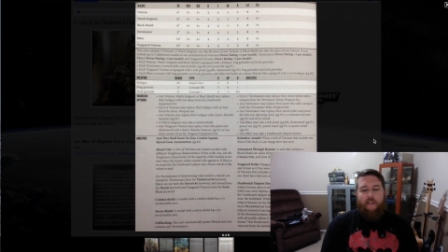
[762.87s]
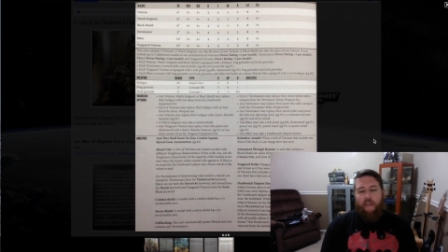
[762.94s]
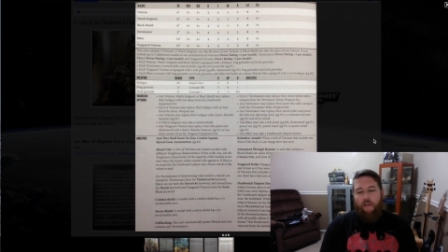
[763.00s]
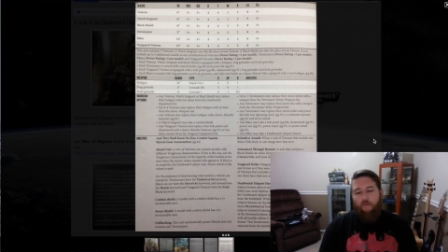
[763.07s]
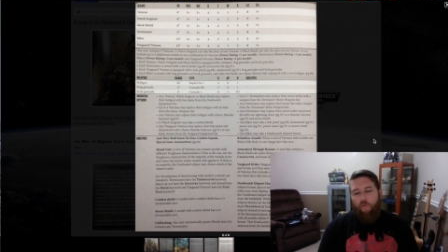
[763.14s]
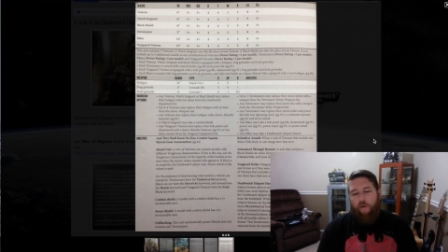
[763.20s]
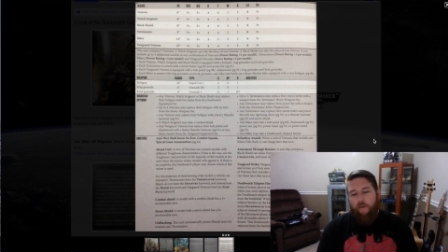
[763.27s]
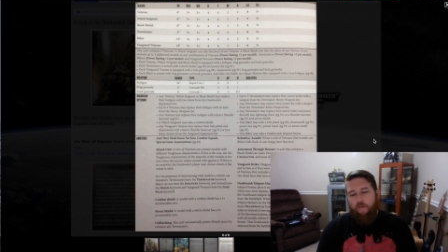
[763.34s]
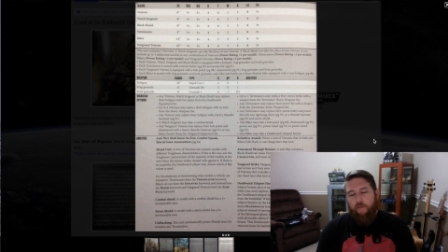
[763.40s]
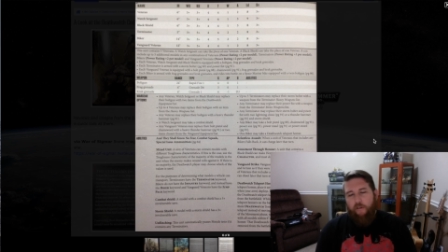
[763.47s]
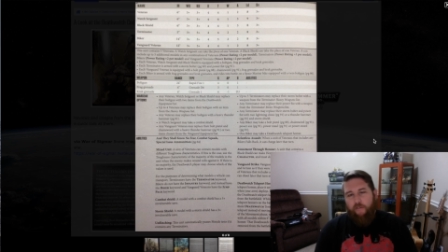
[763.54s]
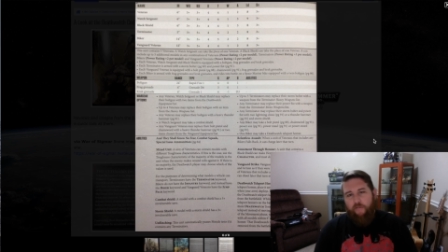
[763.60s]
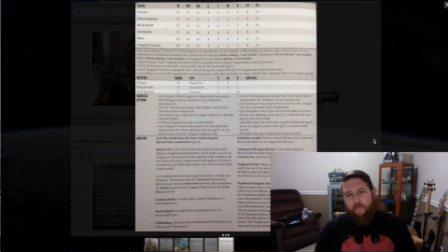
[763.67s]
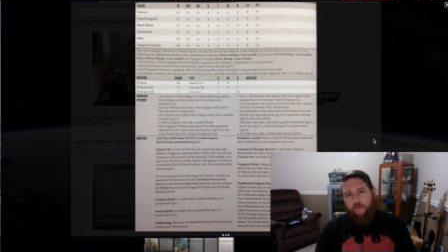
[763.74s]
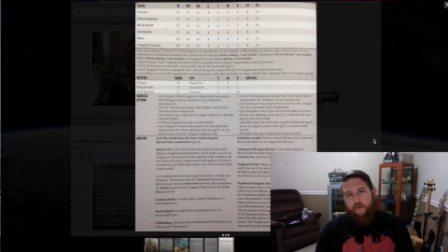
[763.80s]
and what you're
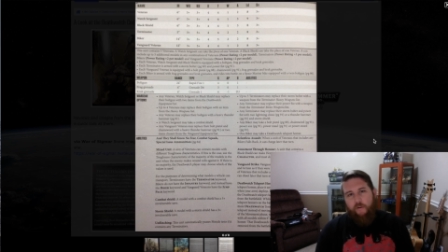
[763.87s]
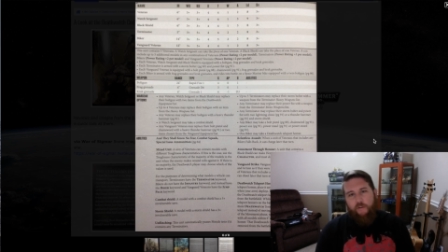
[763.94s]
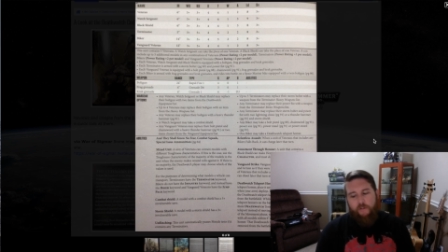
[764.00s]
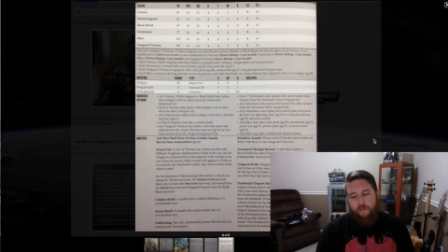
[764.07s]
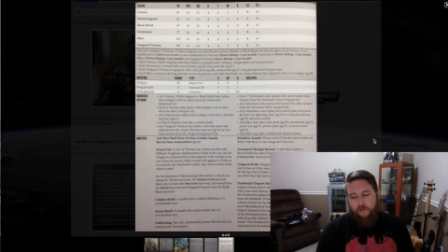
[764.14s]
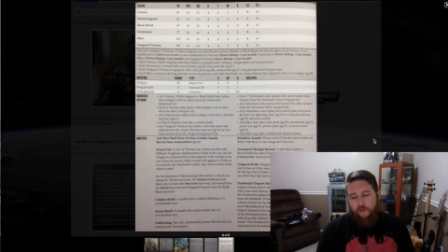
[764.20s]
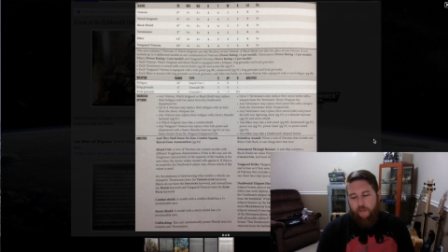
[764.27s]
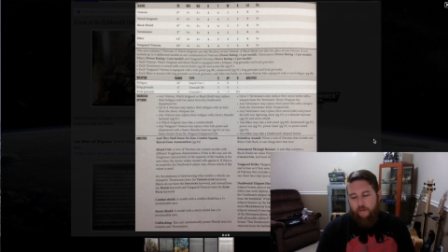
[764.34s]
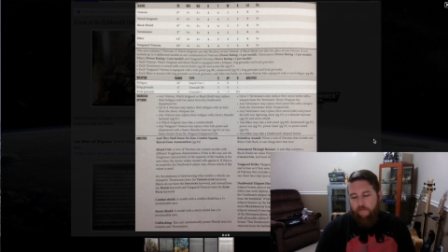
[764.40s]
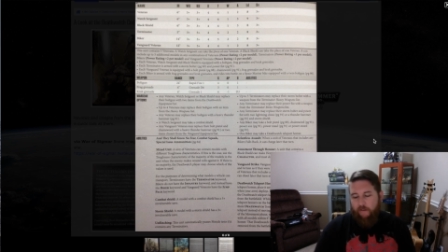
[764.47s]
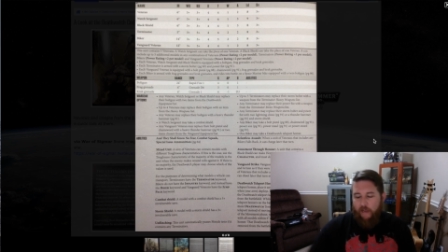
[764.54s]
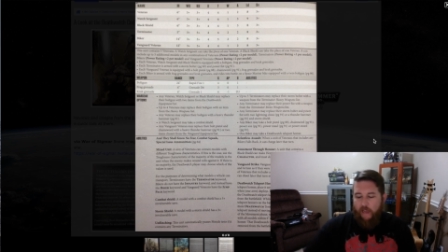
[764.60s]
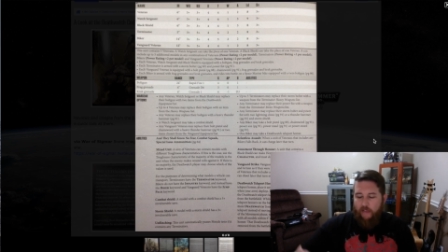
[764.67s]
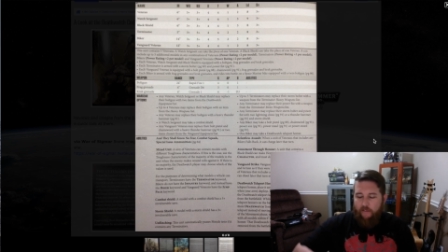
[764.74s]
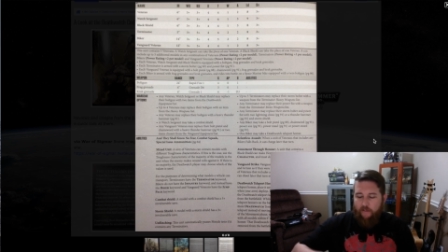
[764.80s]
looking forward to in
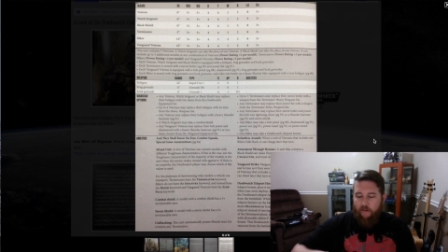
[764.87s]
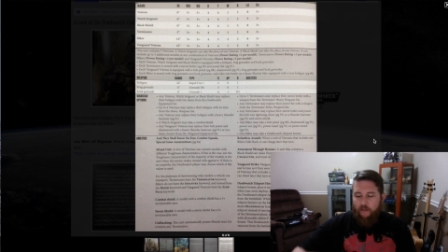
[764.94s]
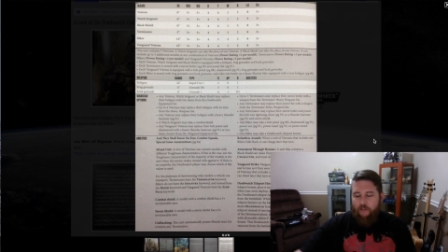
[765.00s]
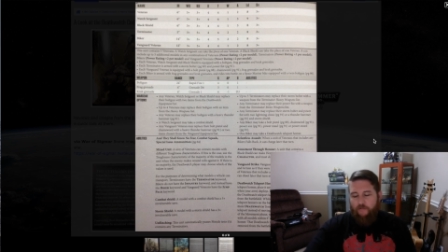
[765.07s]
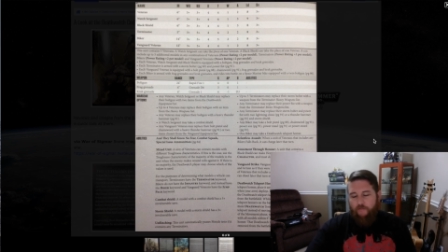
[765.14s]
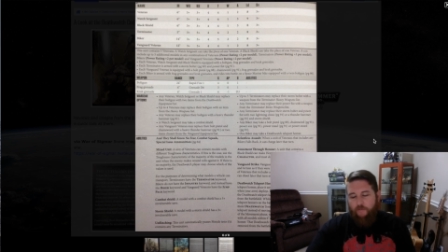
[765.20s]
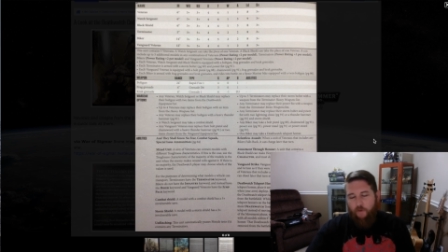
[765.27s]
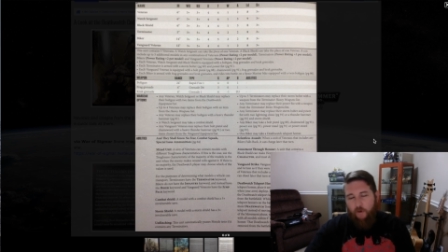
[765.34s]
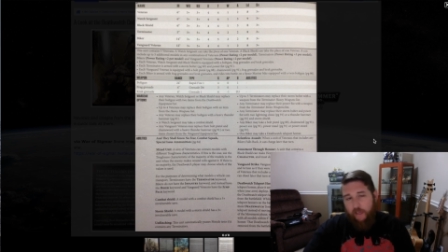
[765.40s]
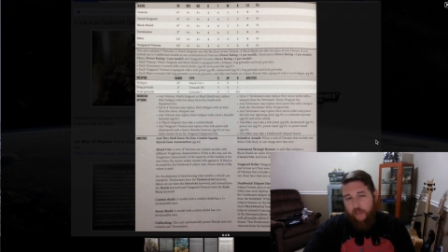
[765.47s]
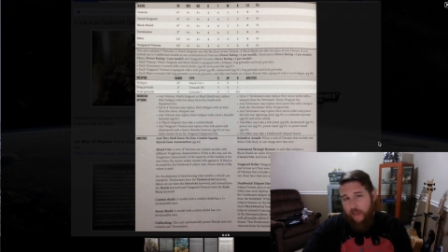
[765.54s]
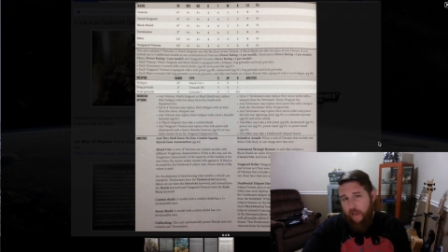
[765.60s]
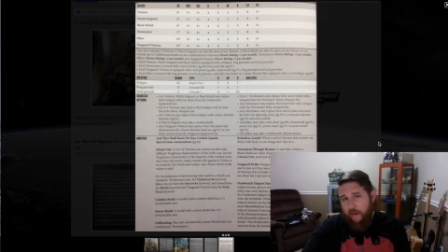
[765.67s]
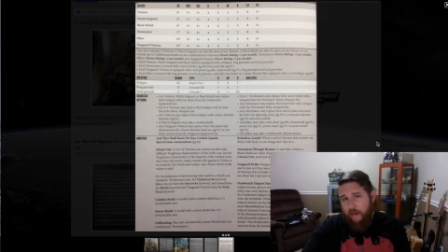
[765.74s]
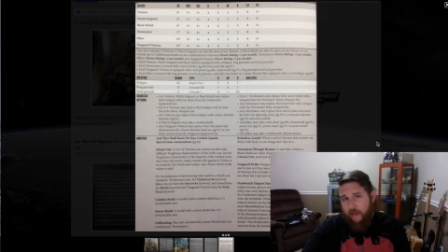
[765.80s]
eighth edition forty
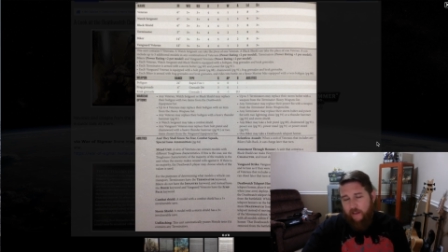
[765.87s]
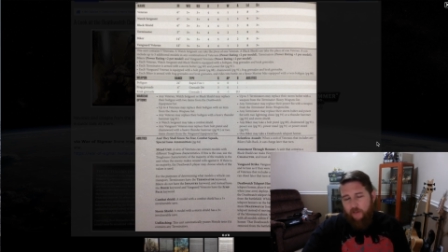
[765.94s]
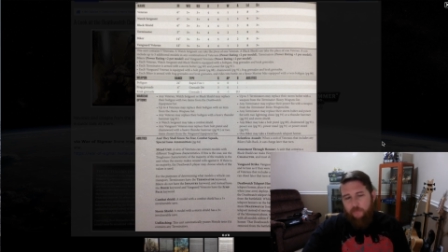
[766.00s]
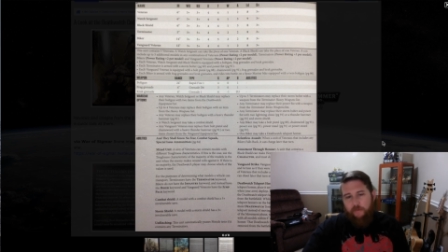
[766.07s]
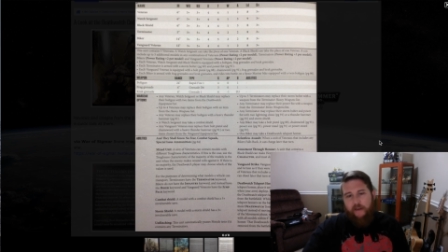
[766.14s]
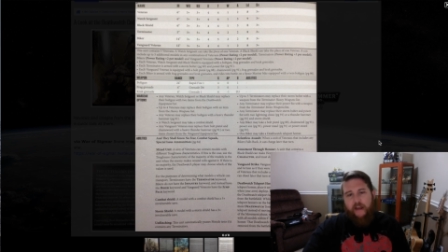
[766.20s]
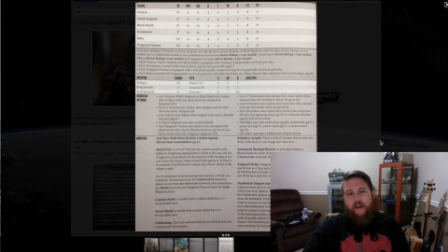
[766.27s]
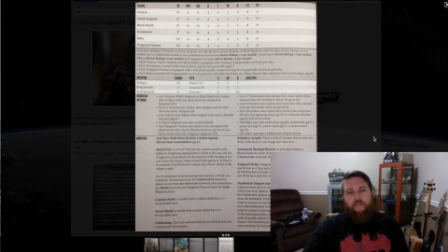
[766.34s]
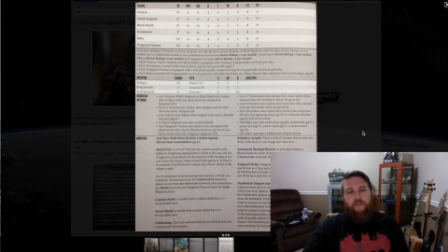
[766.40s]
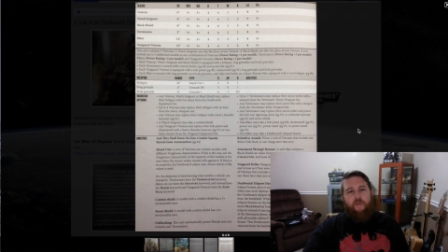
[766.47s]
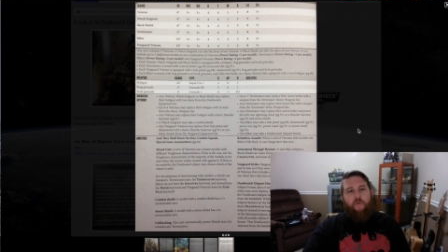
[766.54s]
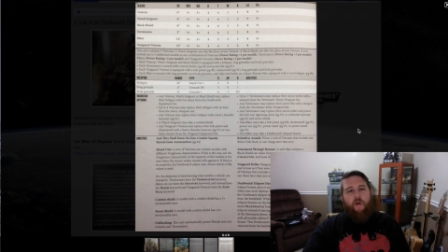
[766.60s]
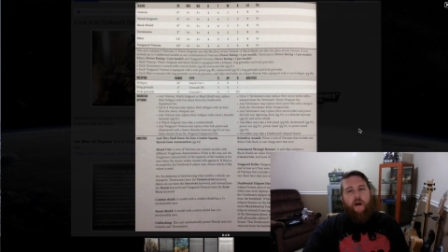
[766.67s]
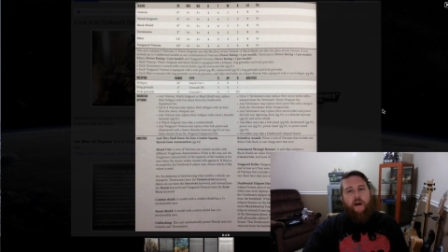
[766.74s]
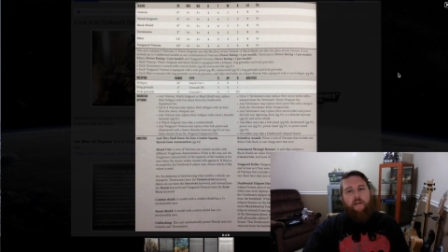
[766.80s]
K now that it's been out for
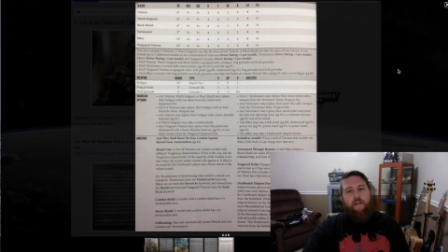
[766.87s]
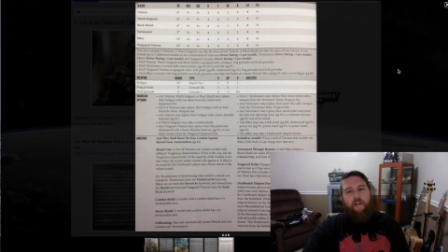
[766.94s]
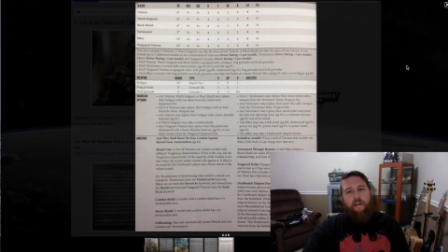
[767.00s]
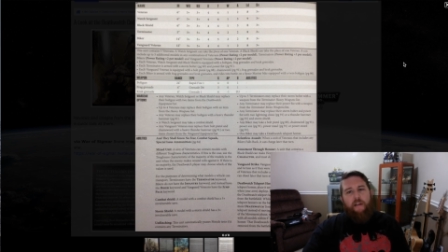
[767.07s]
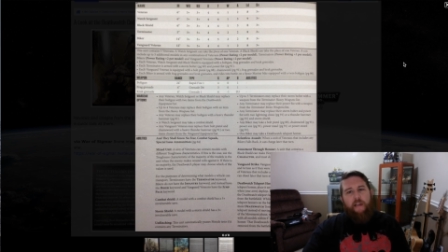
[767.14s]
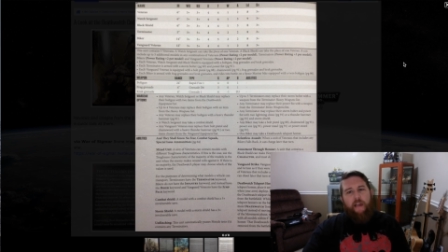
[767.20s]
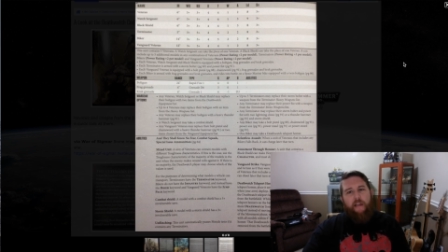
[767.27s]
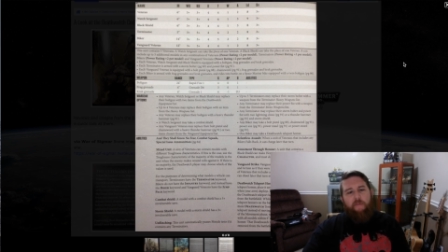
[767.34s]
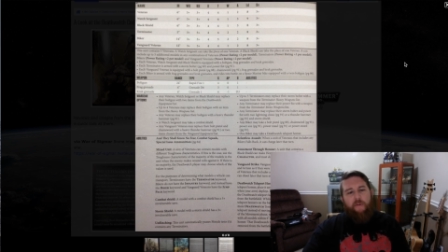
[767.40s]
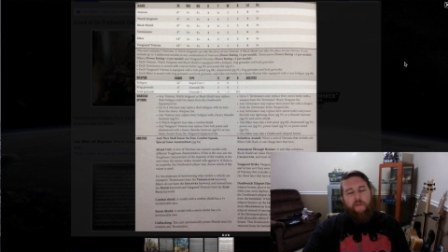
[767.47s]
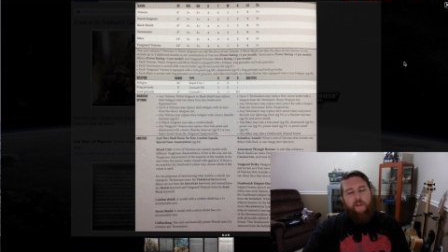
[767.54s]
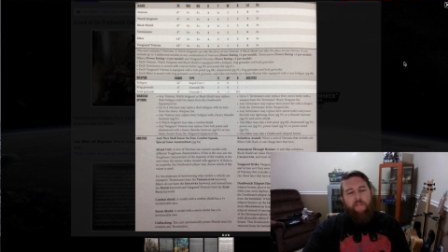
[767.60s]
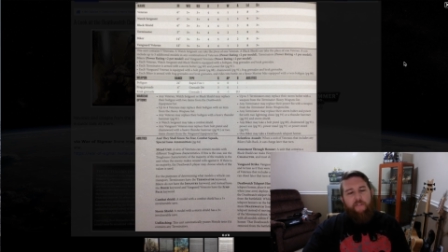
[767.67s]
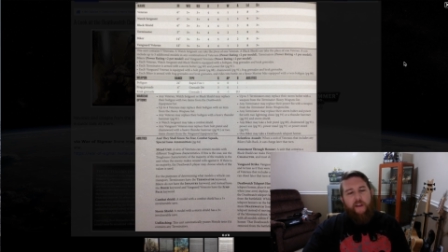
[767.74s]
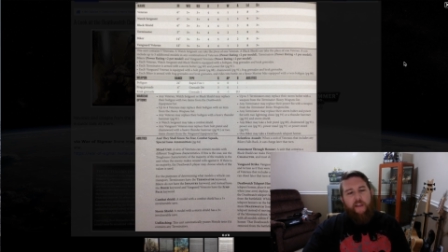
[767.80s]
a while, and we're
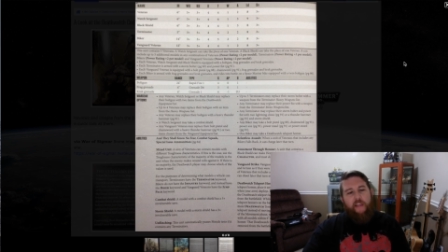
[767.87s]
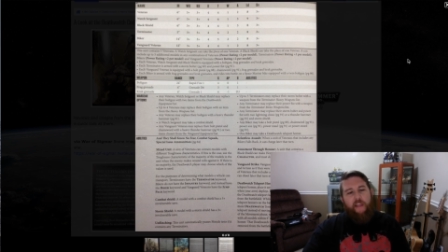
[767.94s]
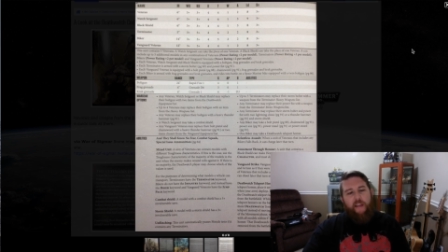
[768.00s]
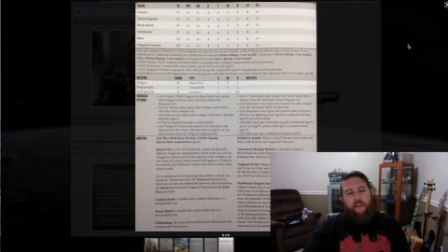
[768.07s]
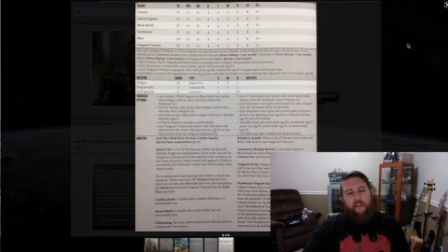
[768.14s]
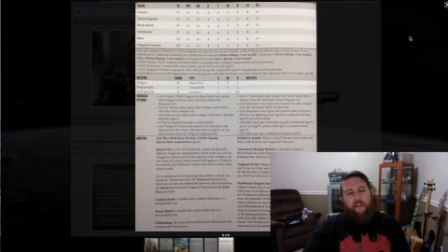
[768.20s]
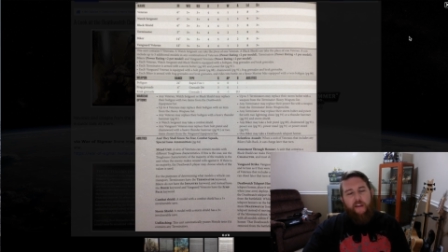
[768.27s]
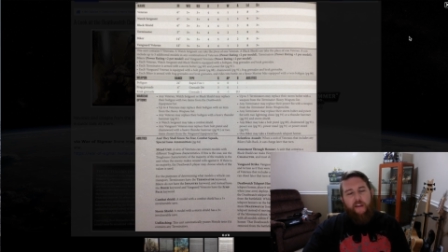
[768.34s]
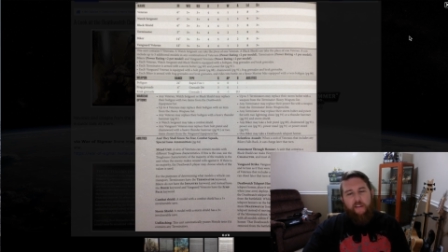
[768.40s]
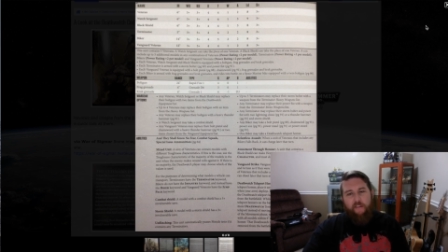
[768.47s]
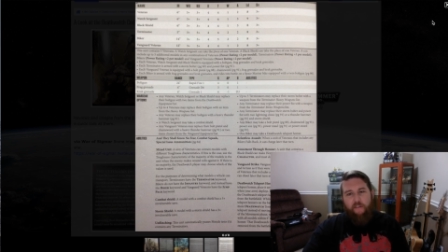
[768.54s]
finally getting a lot of these